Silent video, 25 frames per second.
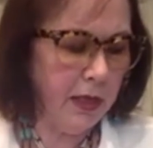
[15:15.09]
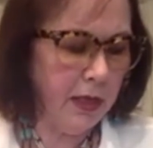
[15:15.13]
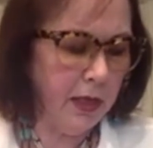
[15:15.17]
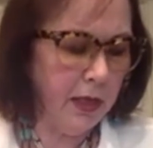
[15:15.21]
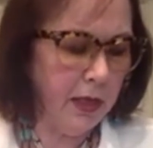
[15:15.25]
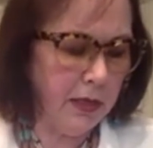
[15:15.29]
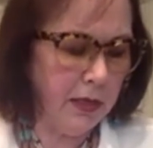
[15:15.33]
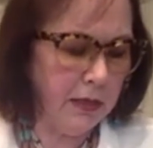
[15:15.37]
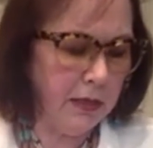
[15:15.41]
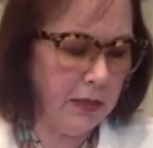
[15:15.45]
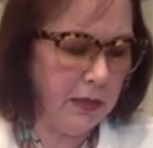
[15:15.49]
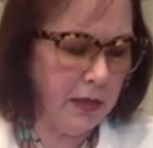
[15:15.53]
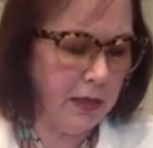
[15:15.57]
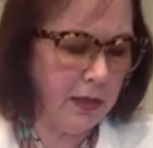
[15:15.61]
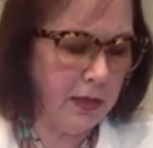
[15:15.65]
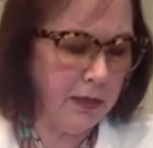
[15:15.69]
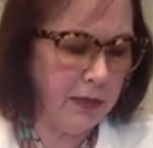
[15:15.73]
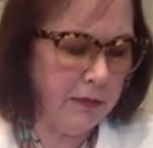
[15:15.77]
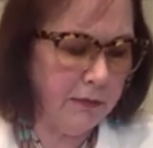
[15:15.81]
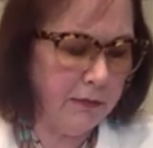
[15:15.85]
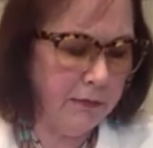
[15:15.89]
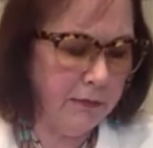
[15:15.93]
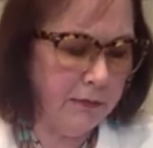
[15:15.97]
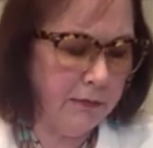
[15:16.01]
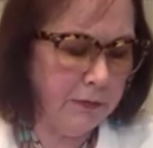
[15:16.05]
And
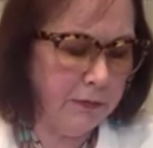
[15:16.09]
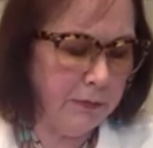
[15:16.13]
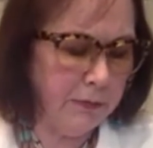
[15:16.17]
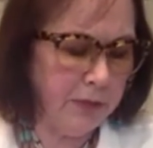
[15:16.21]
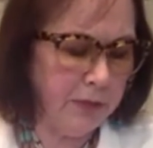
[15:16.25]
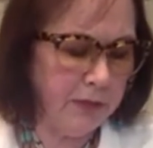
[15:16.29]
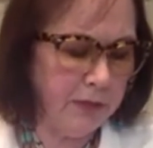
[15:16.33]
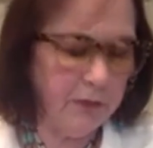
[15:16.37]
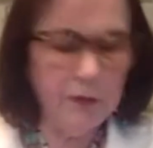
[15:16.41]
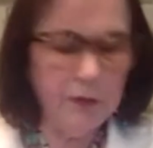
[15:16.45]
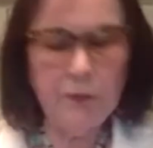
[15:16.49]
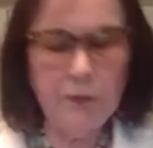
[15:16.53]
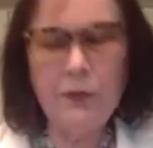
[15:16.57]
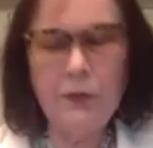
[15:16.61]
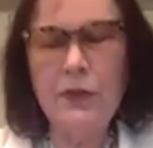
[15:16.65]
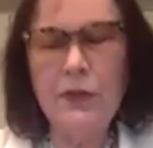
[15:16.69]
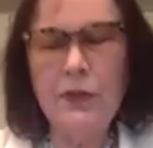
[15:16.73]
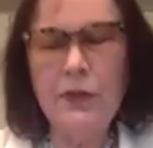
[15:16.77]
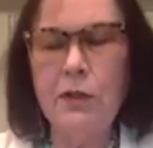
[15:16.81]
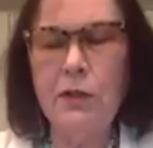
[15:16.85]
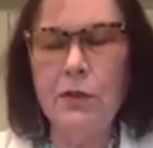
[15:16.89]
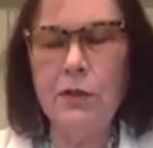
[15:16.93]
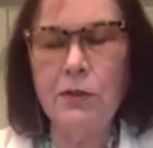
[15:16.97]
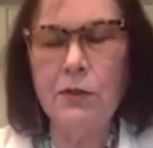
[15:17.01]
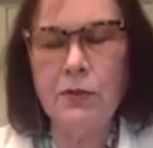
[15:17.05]
I've spent
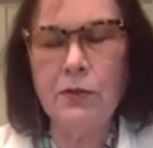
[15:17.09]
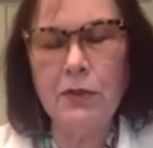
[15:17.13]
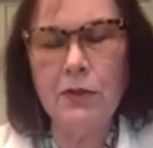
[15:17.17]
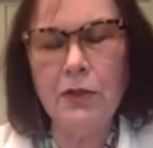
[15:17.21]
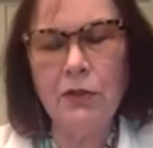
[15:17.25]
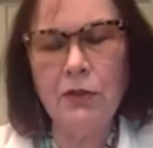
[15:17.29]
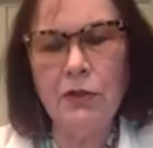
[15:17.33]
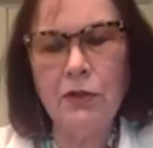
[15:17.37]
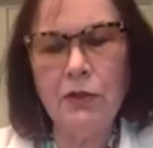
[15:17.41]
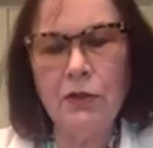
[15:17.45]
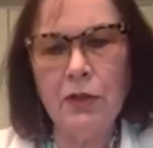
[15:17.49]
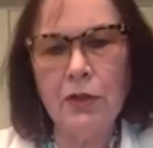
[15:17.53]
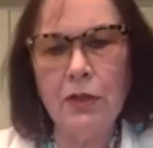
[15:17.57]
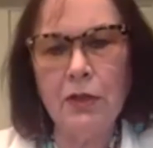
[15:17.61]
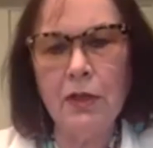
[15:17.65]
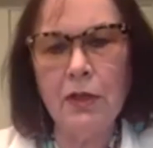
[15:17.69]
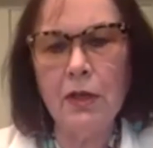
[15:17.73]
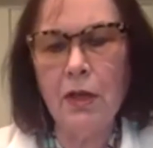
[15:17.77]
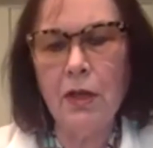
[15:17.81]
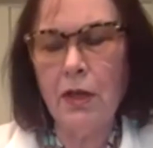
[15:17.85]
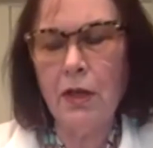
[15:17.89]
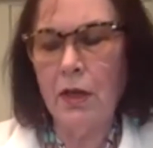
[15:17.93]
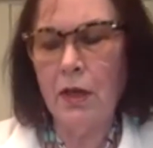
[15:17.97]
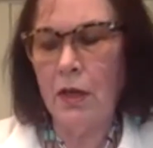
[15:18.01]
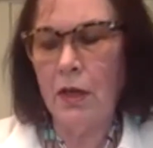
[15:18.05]
15 years teaching
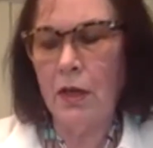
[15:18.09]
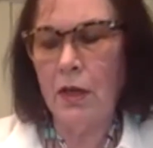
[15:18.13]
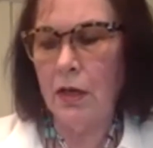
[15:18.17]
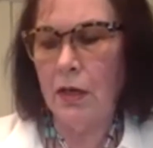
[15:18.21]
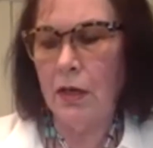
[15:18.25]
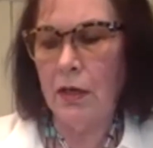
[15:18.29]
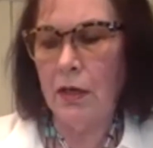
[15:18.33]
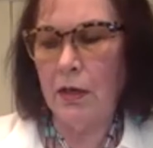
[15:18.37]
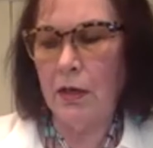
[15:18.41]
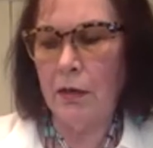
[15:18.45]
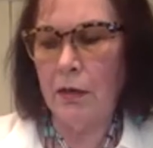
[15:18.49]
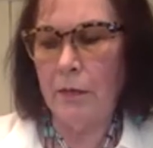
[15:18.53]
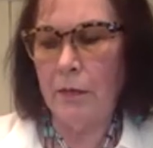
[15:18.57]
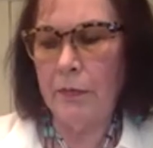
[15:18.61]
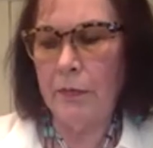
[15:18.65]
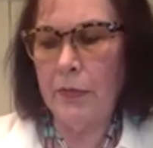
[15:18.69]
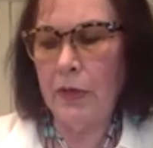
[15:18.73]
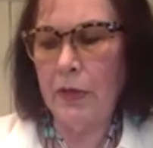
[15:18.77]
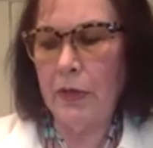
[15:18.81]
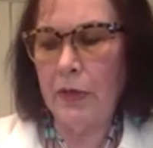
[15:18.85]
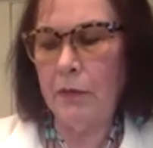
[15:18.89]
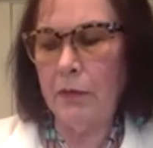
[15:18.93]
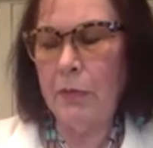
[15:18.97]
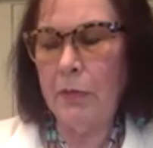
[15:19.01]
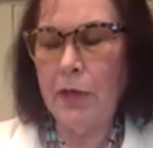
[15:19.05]
on
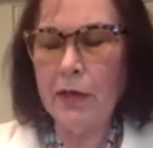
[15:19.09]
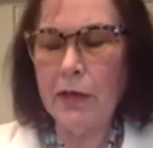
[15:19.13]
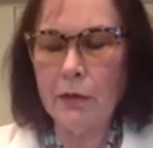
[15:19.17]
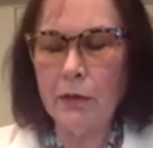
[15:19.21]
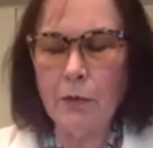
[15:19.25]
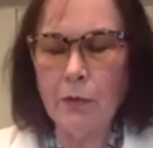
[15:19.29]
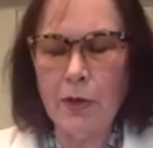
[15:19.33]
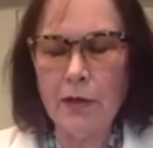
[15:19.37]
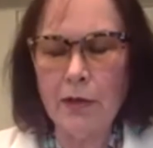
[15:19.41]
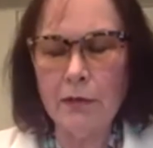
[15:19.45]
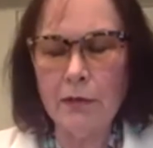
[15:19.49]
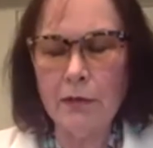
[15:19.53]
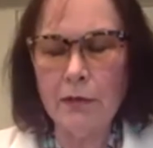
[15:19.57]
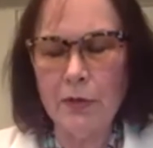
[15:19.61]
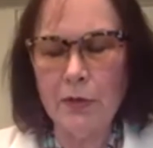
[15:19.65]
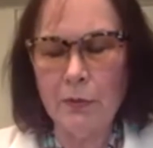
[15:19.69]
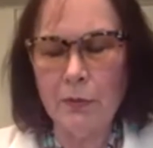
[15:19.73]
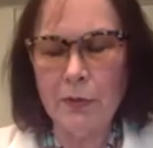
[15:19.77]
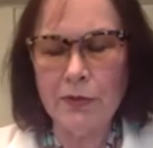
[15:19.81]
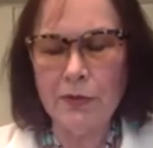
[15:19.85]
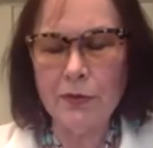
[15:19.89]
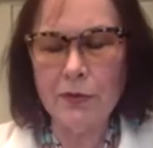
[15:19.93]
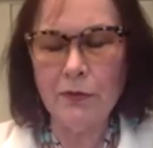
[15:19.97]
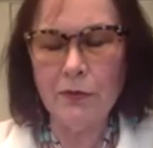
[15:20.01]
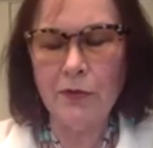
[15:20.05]
the Potawatomi
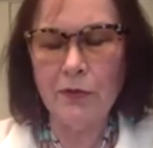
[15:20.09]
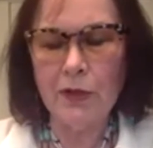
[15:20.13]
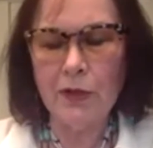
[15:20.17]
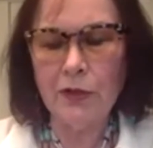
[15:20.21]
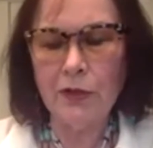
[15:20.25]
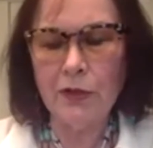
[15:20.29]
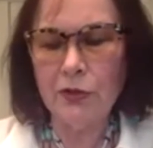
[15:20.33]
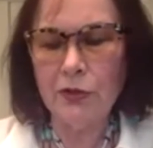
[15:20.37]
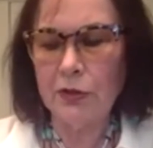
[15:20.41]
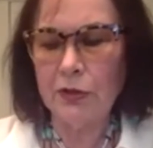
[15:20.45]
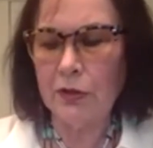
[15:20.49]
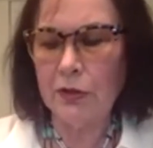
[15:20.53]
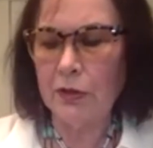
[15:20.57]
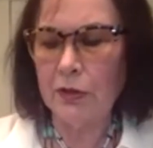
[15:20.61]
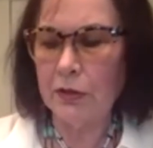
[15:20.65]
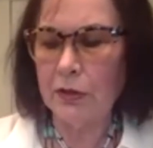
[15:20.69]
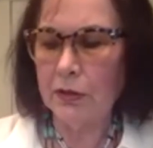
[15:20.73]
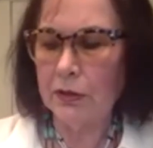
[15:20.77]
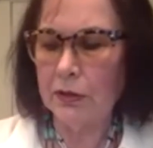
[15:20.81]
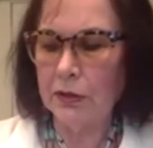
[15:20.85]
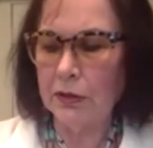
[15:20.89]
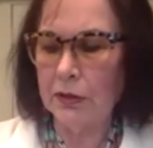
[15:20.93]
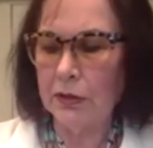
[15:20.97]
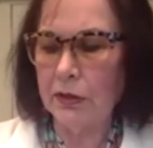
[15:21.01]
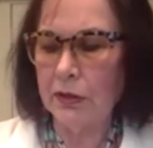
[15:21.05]

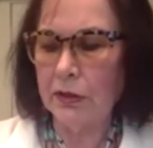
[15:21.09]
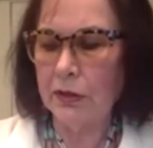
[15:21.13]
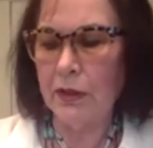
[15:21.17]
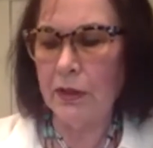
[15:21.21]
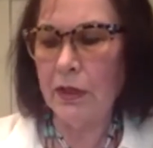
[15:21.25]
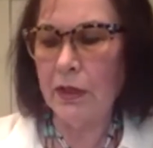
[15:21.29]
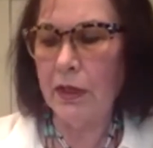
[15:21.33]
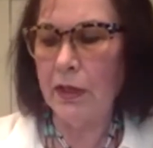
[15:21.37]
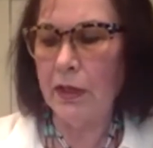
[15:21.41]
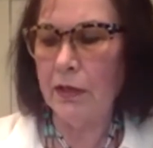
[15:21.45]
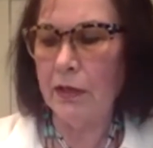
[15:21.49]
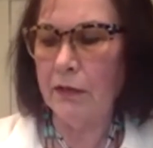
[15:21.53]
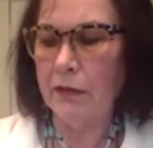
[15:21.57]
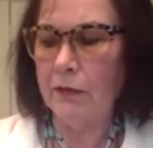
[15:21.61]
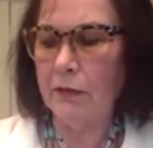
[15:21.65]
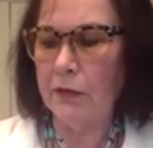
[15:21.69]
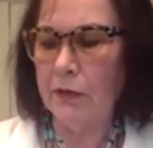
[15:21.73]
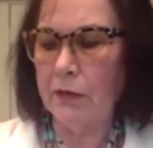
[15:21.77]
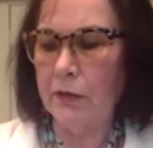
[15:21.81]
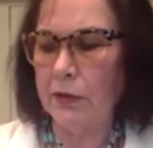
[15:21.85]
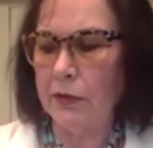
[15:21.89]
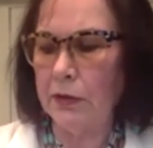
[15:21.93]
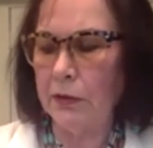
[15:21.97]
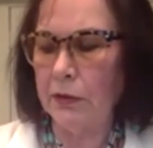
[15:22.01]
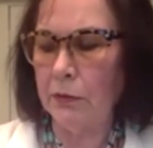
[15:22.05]
Reservation in
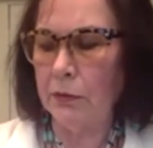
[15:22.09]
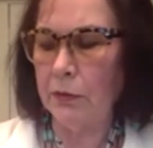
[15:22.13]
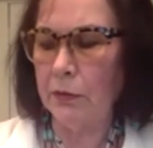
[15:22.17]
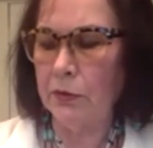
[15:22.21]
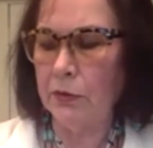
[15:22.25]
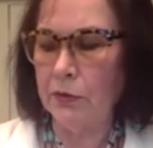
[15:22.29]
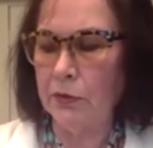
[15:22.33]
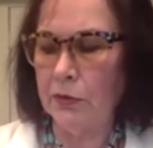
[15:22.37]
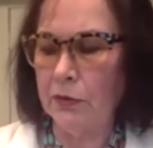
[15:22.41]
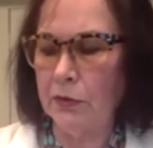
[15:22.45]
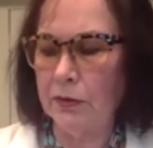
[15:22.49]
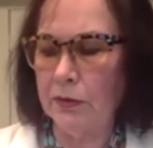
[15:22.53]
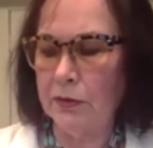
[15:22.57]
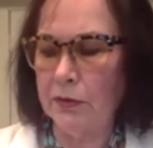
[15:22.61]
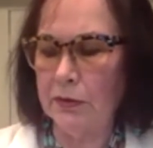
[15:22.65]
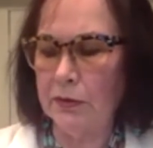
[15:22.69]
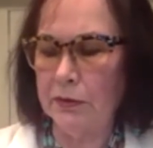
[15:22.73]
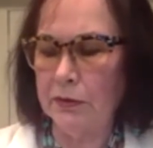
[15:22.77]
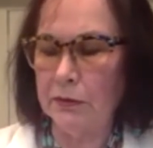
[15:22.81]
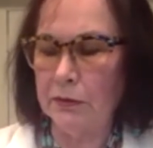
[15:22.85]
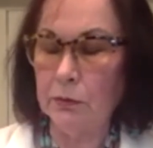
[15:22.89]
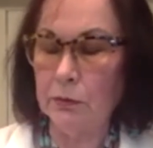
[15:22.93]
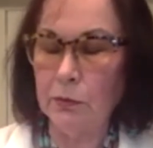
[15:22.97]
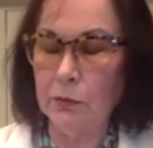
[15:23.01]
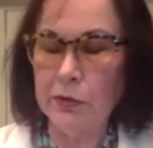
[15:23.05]
Hannahville, which is
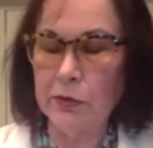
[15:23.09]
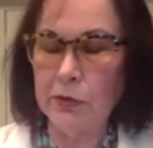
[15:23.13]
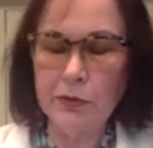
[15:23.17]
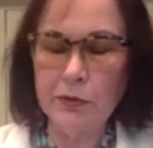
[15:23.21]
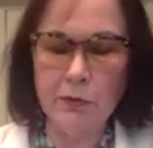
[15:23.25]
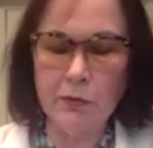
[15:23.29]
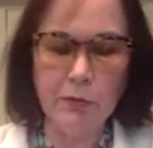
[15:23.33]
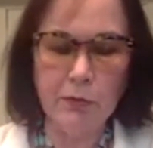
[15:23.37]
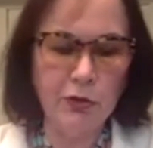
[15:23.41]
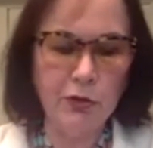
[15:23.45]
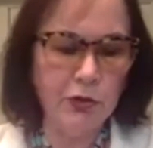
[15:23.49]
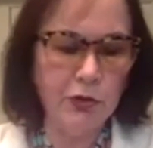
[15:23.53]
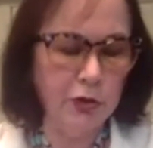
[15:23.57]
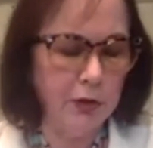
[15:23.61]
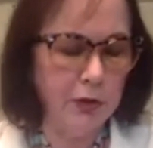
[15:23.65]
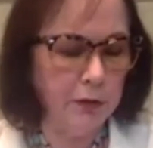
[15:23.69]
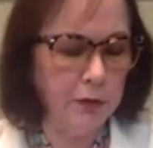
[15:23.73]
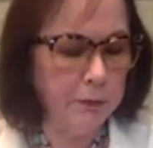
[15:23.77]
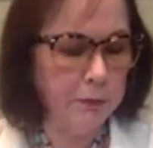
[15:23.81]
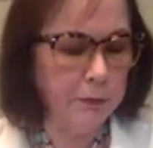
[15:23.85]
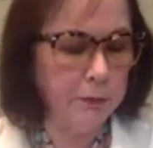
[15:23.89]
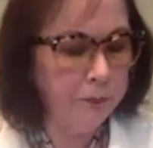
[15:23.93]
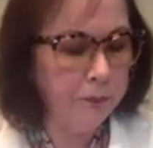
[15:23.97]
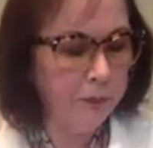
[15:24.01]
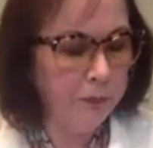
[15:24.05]
Wilson,
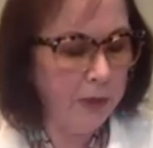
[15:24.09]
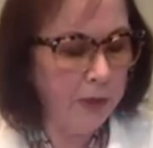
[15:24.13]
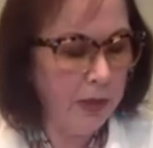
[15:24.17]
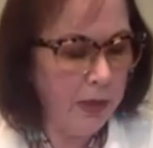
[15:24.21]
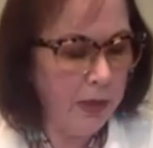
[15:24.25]
Michigan.